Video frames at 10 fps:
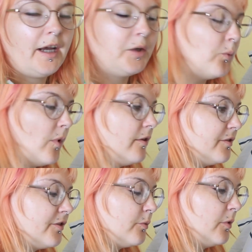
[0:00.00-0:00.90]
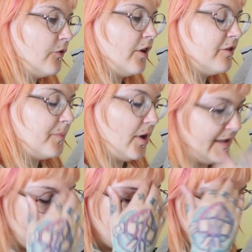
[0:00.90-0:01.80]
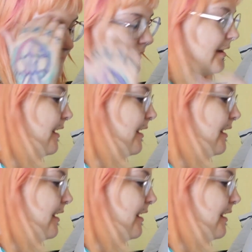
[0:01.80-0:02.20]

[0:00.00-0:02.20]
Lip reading: I want with this bodice